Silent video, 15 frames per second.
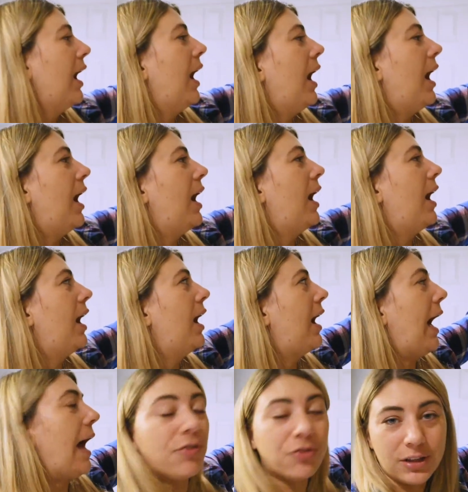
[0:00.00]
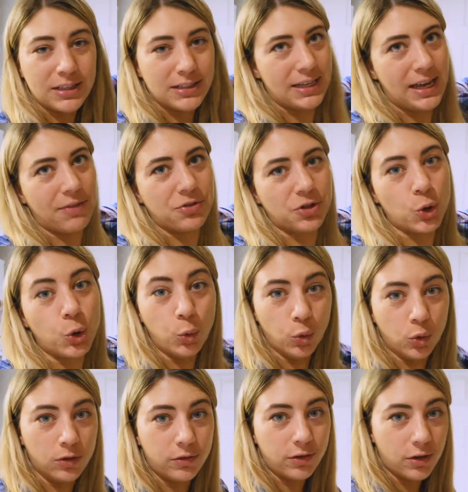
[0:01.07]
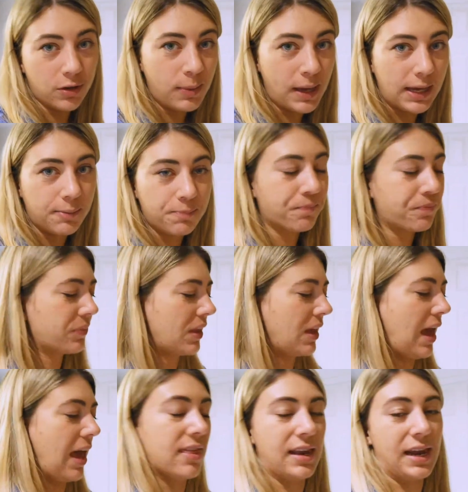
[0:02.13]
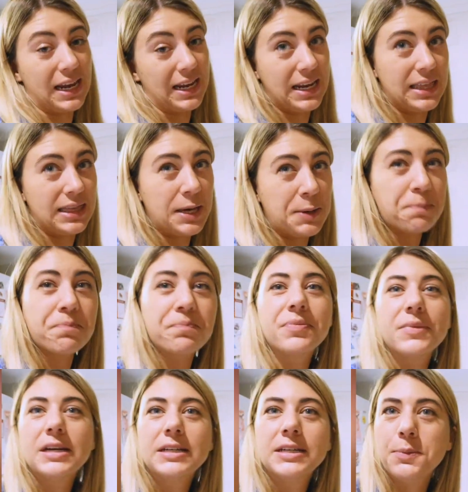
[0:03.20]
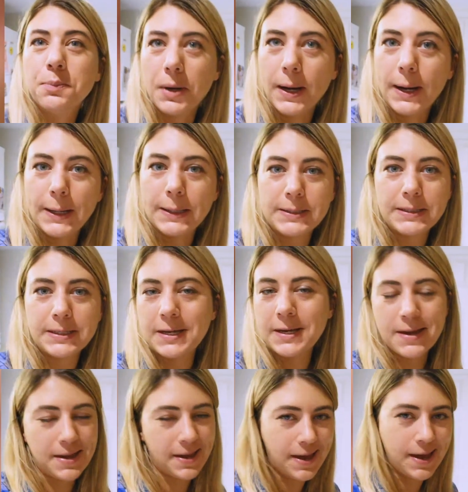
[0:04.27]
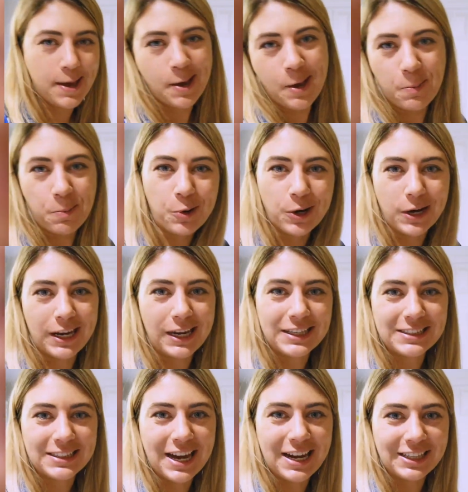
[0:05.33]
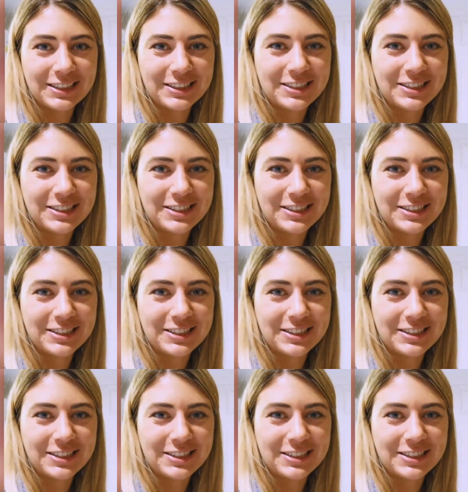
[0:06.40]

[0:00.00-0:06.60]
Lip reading: After this they have to cool for a bit and then I can eat them, but pretty exciting